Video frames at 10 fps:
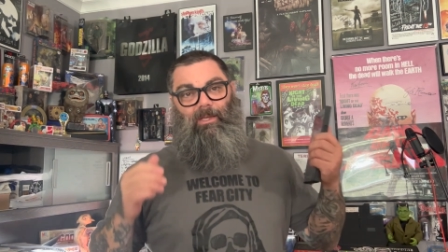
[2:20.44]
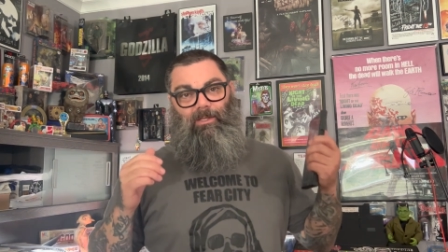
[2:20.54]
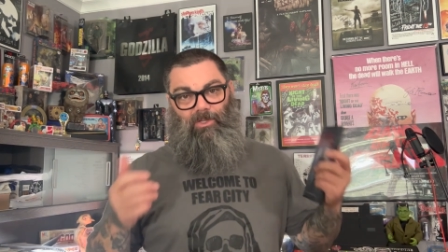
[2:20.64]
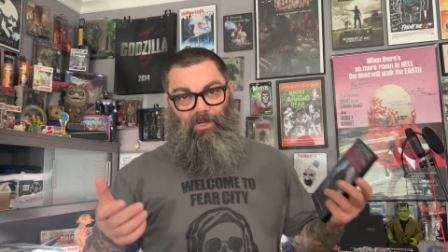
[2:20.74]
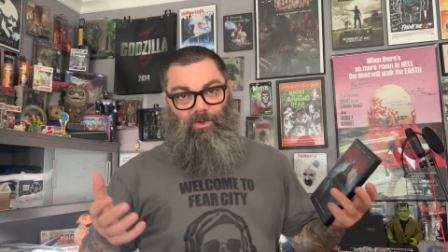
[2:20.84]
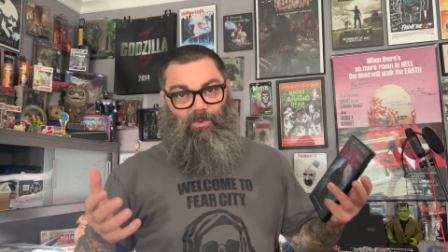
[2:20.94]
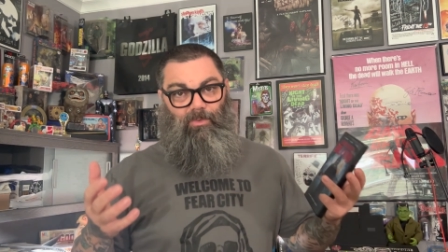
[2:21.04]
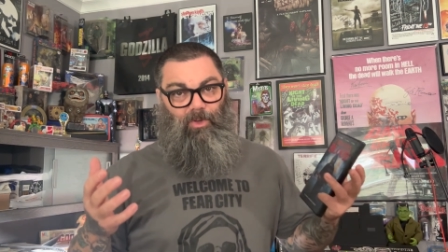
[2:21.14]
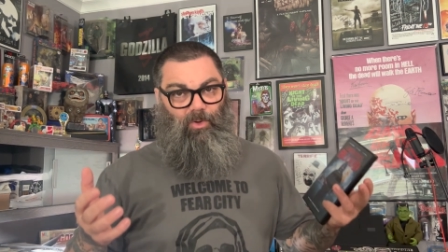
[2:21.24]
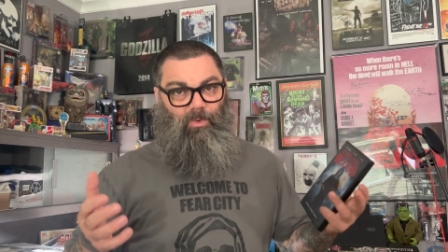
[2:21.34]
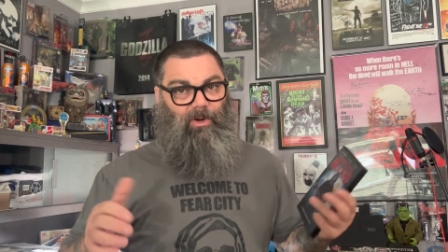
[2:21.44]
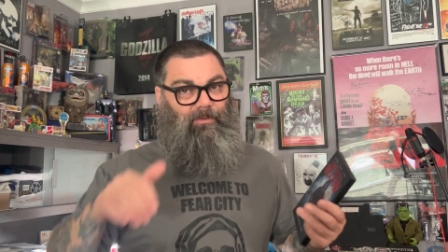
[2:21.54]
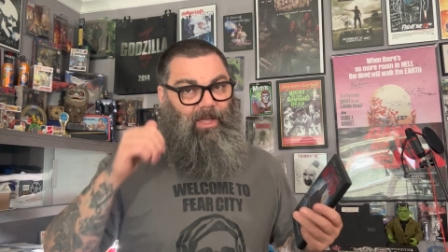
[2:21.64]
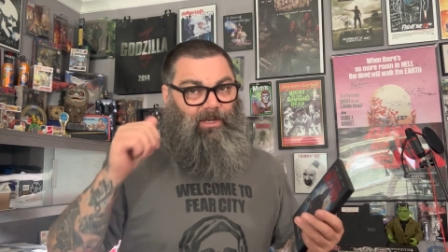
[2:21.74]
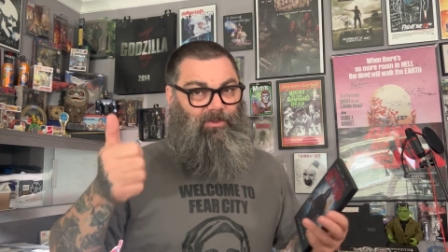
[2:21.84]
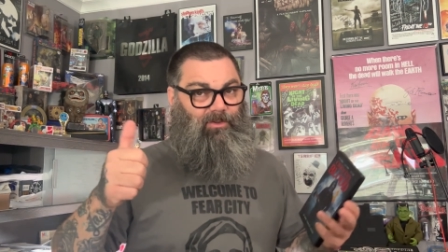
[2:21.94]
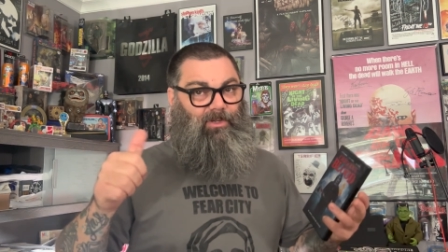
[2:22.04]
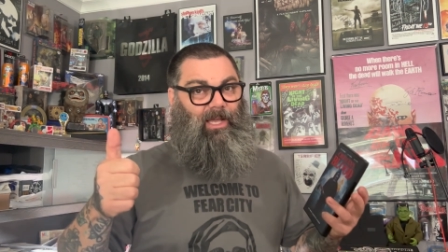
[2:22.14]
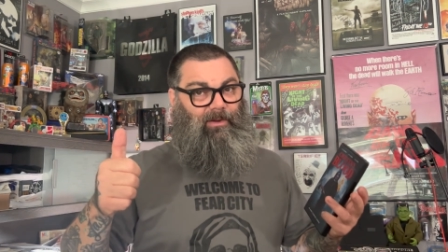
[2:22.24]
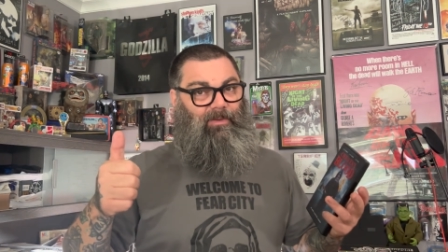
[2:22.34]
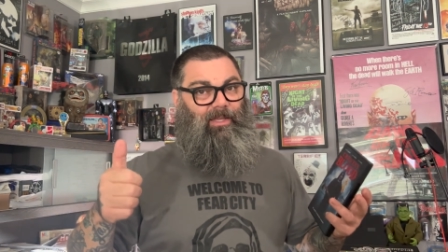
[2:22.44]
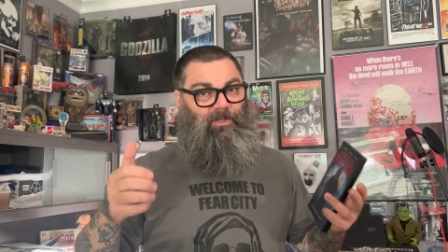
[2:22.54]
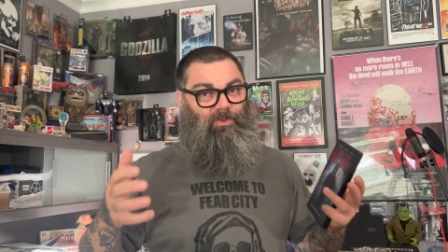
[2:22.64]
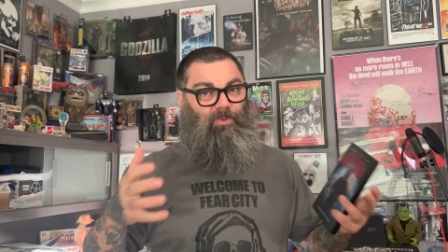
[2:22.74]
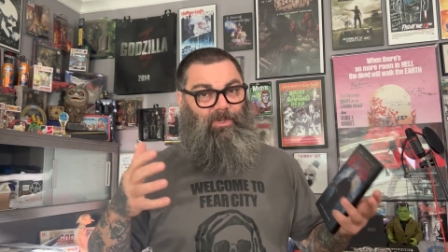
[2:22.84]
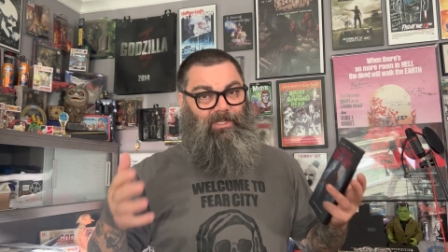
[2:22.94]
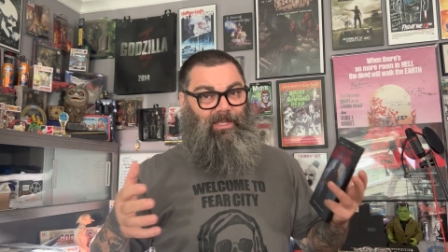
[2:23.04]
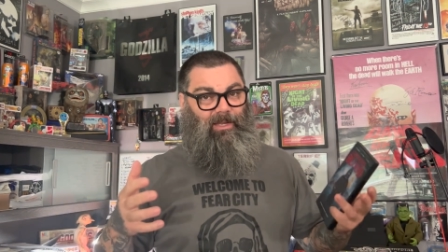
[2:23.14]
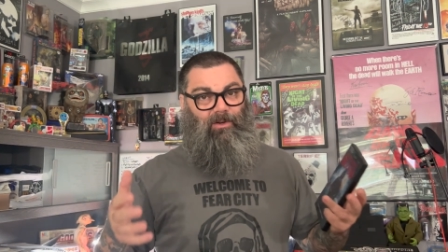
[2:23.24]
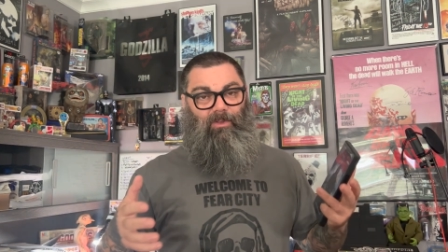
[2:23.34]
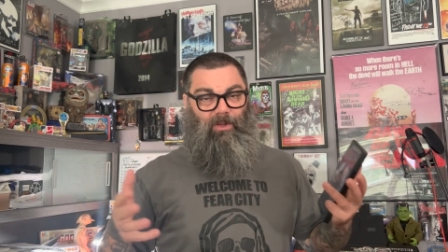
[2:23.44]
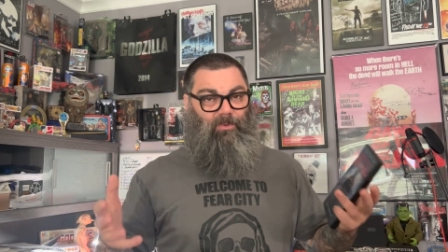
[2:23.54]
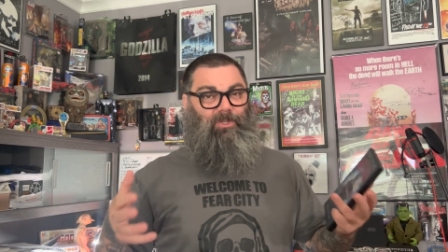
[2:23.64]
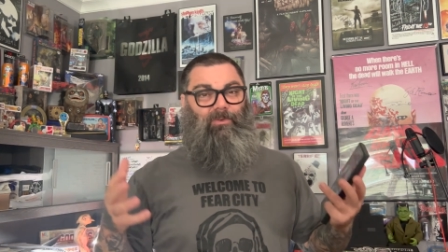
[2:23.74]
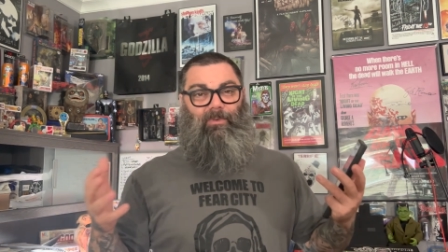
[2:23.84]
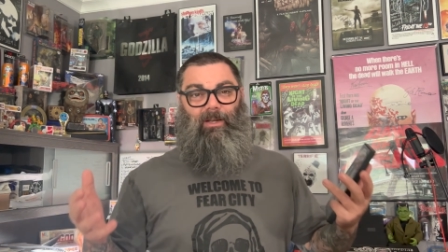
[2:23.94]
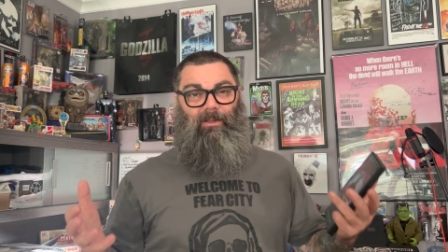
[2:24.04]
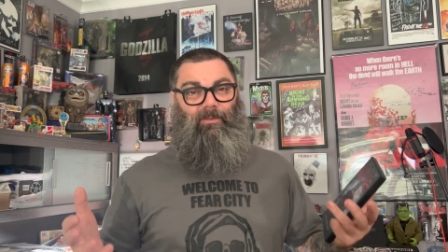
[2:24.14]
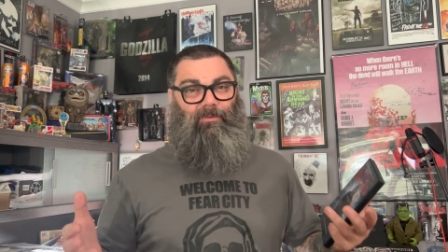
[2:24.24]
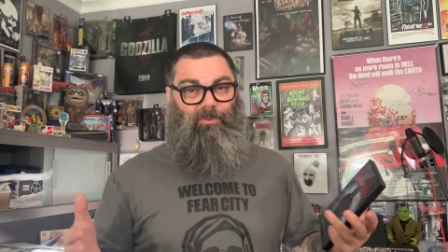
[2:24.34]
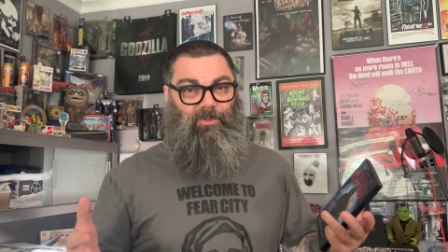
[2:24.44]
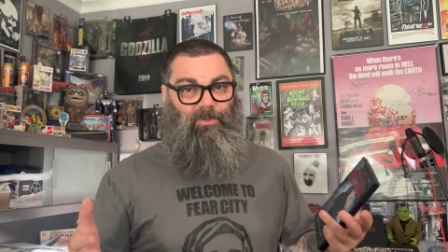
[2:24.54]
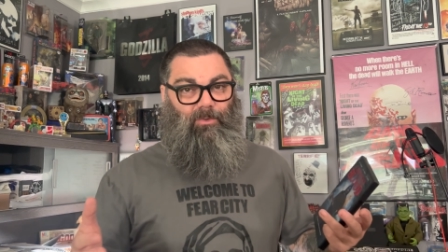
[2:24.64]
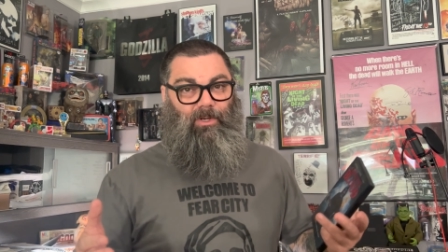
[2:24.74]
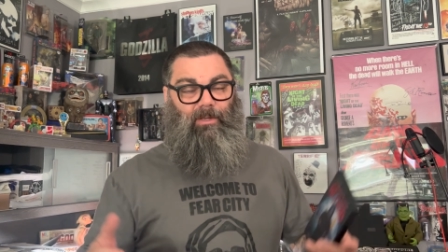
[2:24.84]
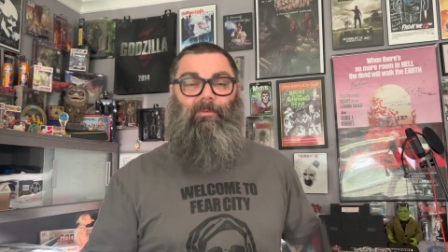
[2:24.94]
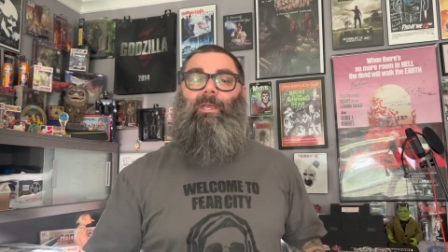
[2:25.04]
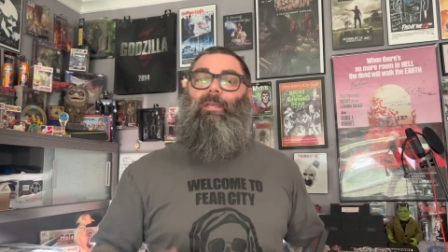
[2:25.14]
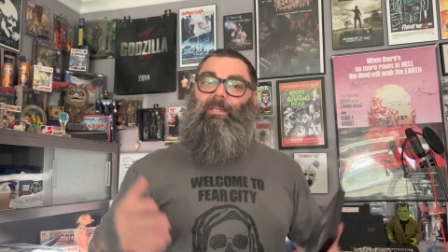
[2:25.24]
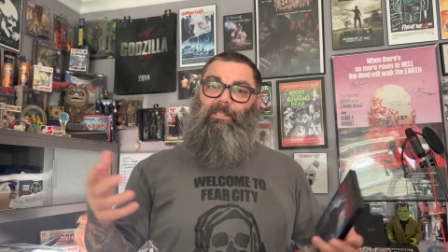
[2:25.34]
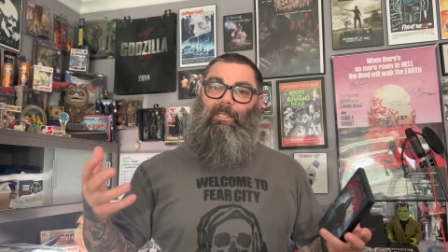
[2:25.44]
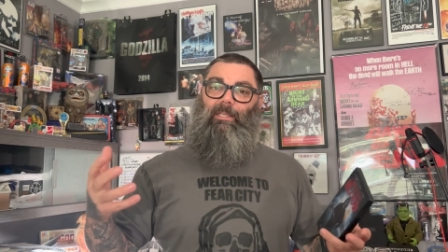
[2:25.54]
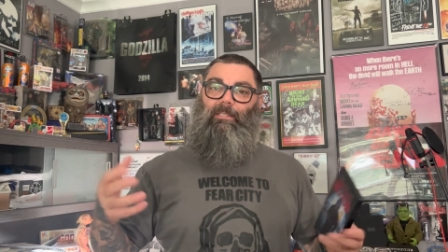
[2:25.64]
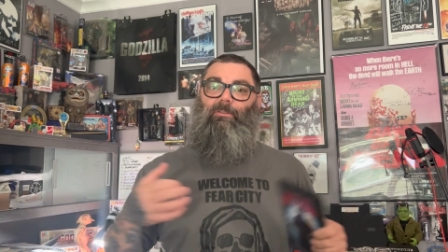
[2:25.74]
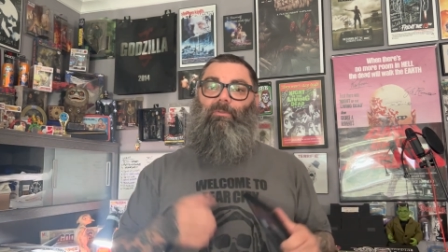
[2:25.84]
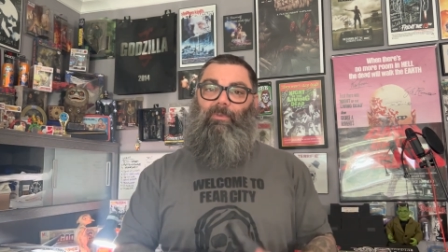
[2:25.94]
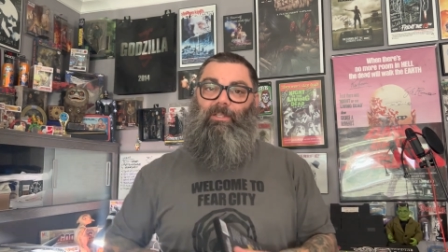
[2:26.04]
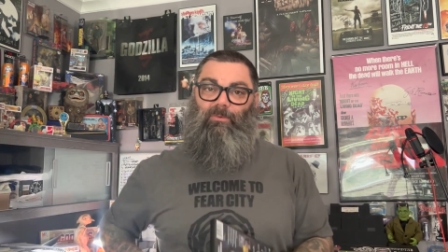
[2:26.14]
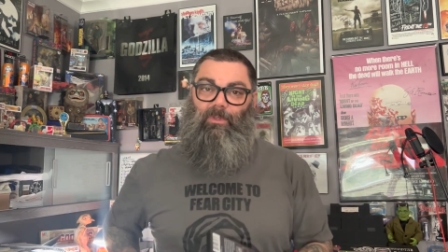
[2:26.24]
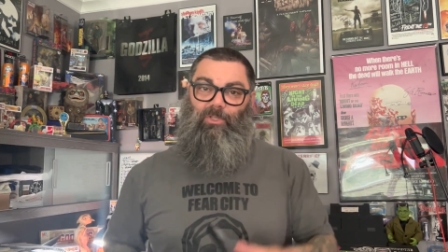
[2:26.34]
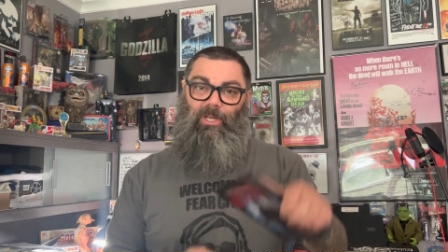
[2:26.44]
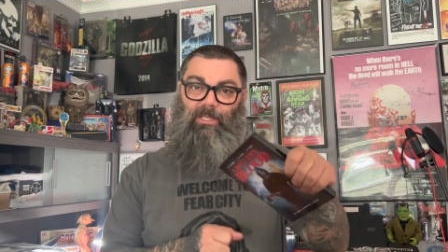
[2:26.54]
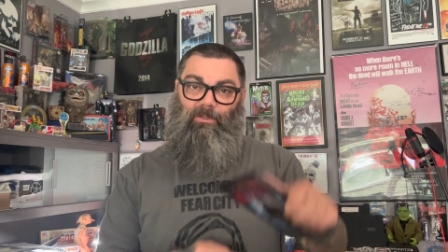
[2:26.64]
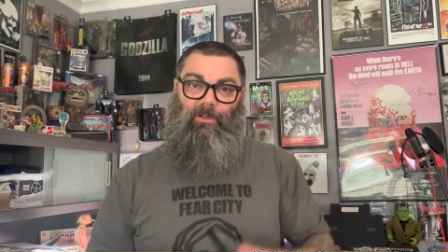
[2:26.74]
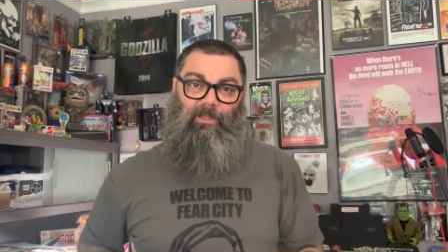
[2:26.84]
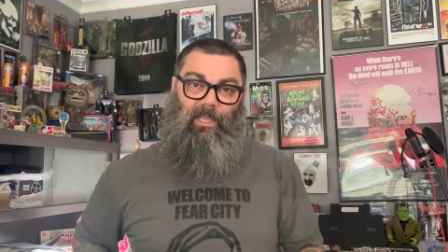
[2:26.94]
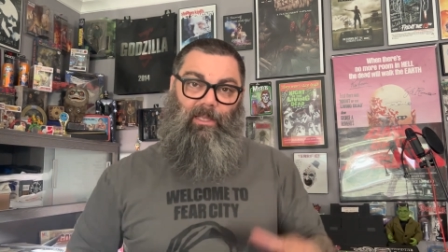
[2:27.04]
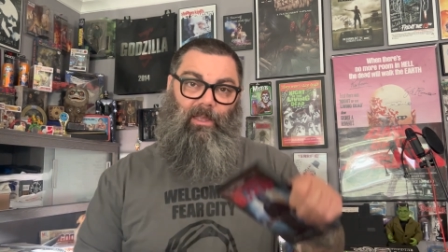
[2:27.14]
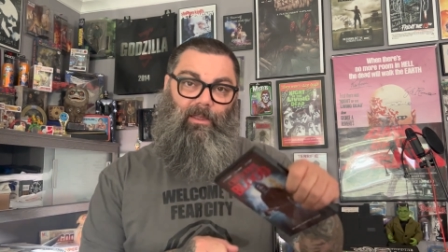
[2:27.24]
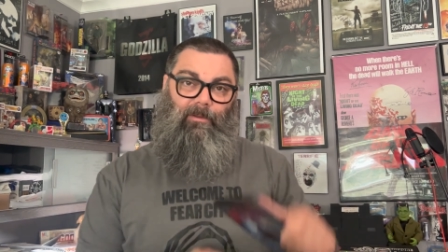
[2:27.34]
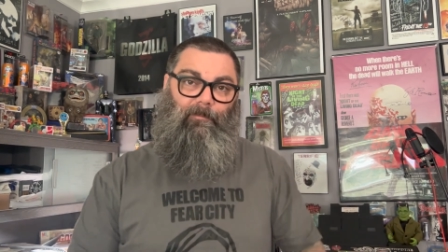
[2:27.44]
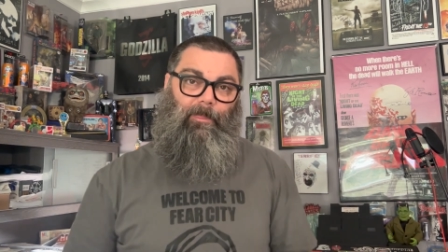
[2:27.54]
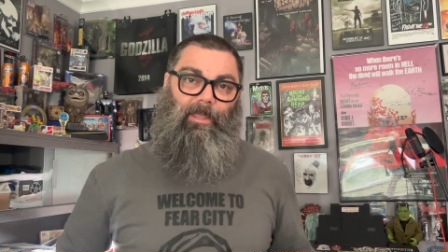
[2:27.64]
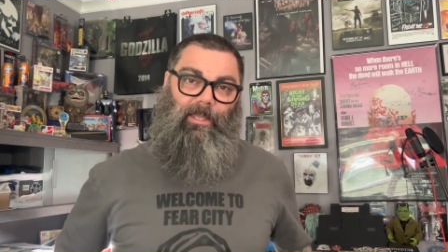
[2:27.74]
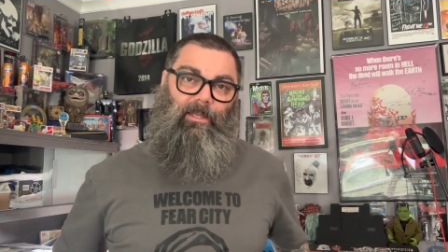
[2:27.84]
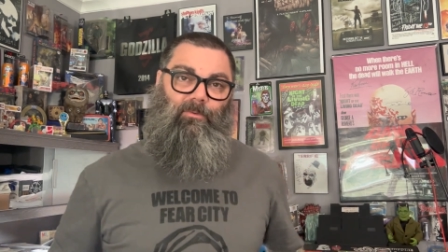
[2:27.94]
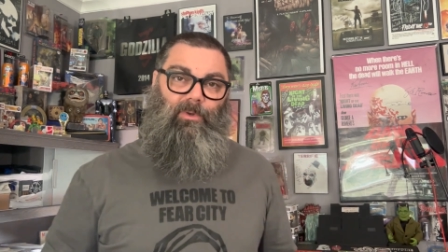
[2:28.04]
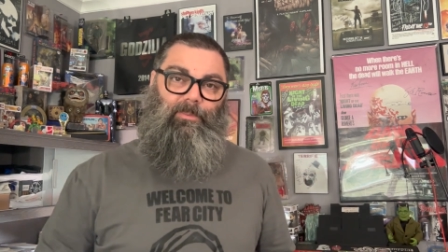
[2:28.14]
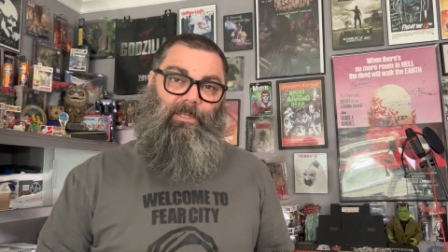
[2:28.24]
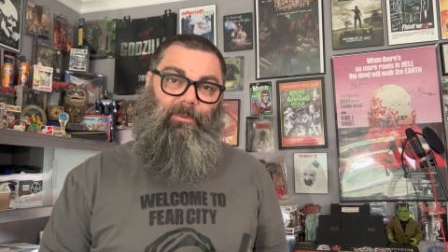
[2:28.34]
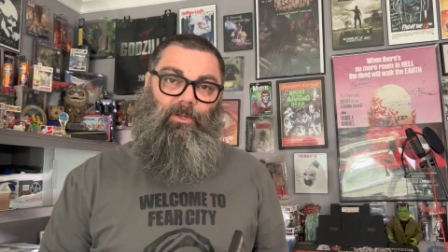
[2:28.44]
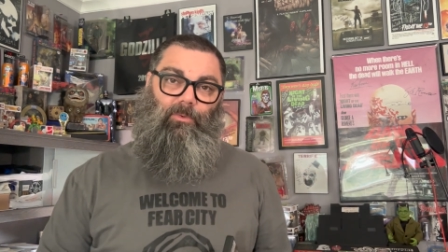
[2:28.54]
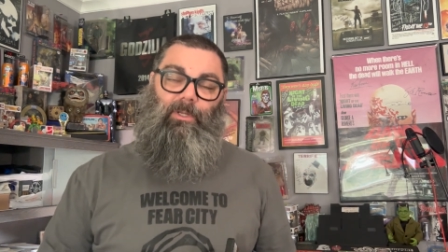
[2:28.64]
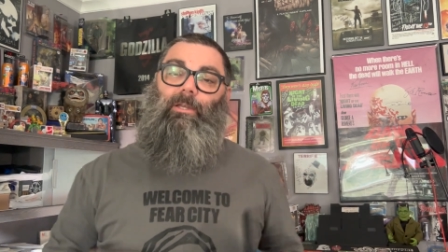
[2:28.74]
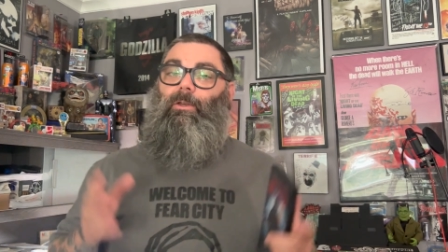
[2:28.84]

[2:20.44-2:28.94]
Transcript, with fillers: So the gore factor kind of hit towards there, like once you find out the full story, because he gets his revenge with a chainsaw on that guy and rips him a new one.